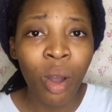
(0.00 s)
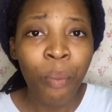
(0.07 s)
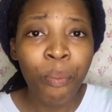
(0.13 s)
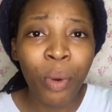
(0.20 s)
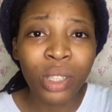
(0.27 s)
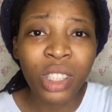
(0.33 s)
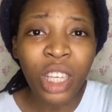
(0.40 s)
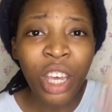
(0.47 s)

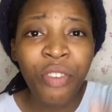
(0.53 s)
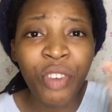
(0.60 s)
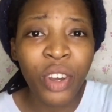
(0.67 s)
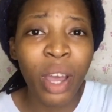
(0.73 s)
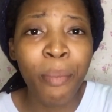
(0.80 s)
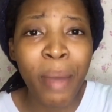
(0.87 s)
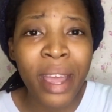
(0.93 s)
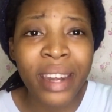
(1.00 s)
But if you
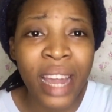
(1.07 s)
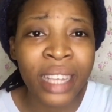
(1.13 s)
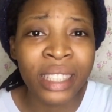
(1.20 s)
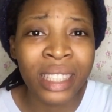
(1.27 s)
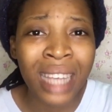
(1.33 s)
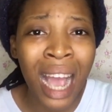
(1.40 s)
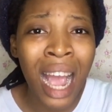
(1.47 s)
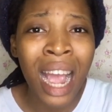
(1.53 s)
remain in
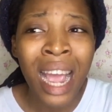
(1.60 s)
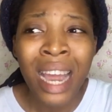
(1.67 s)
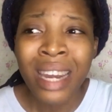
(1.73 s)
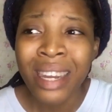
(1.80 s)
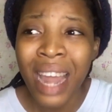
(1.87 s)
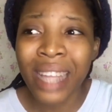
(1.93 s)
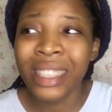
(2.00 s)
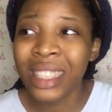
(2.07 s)
Nigeria,
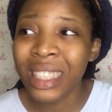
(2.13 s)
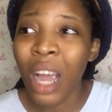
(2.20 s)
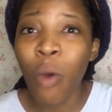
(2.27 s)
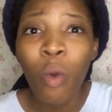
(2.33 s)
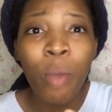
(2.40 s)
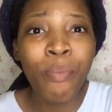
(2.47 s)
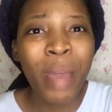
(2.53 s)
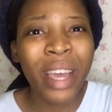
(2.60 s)
Nigeria
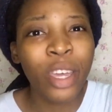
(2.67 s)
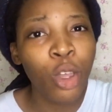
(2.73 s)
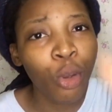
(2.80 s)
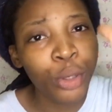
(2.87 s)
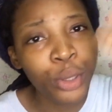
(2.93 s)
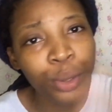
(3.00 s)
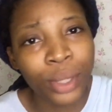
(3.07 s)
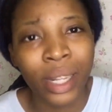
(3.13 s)
will make you
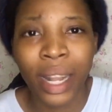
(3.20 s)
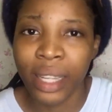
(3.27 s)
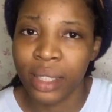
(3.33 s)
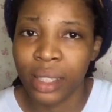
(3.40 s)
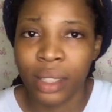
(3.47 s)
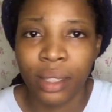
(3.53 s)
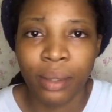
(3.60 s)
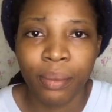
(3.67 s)

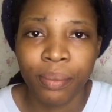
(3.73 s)
useless.